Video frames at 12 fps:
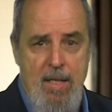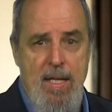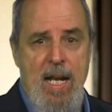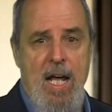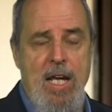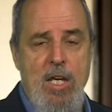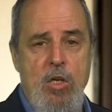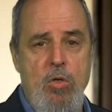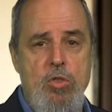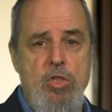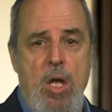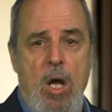then I
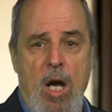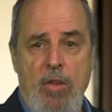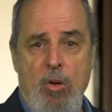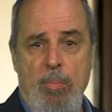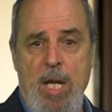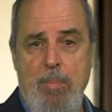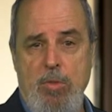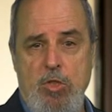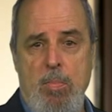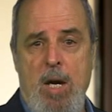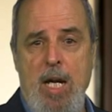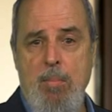use other
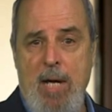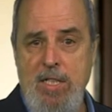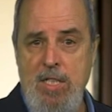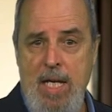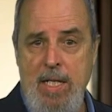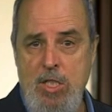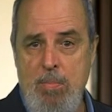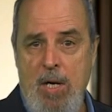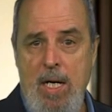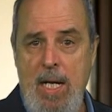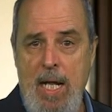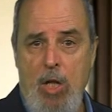people's money, my tenants'
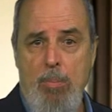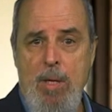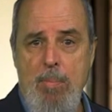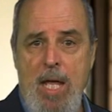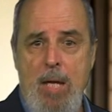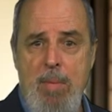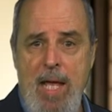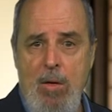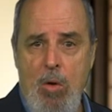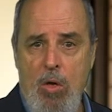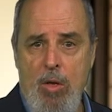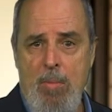money, to help me pay
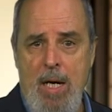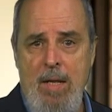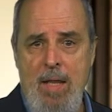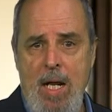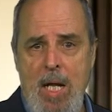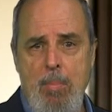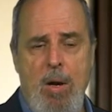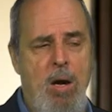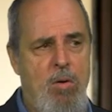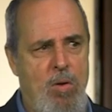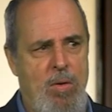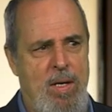back all the money that I
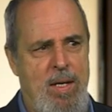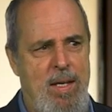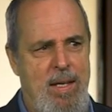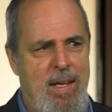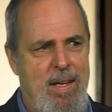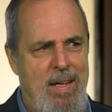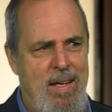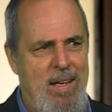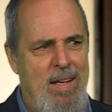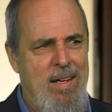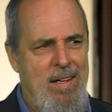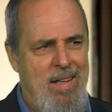borrowed.
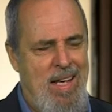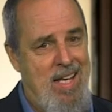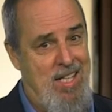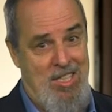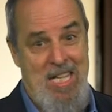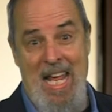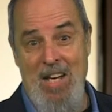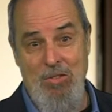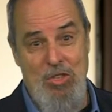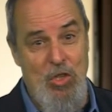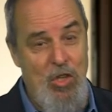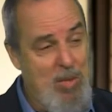It
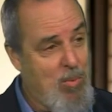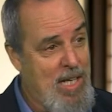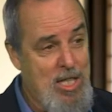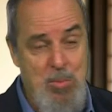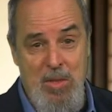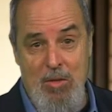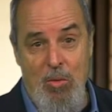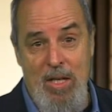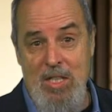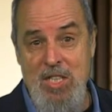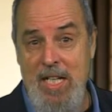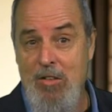sounds good. Well, that's what the
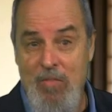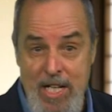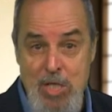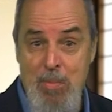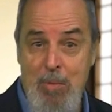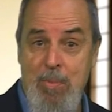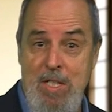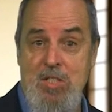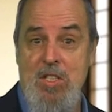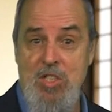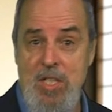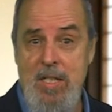real estate investment
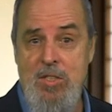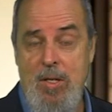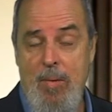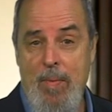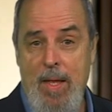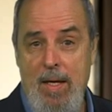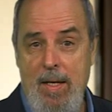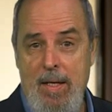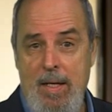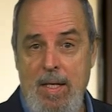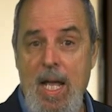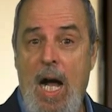business is.
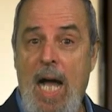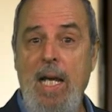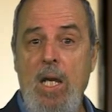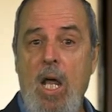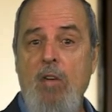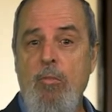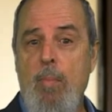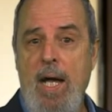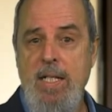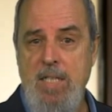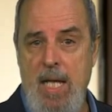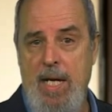Yeah, I love
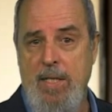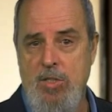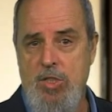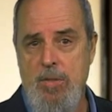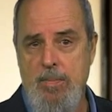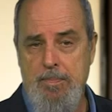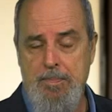my tenants.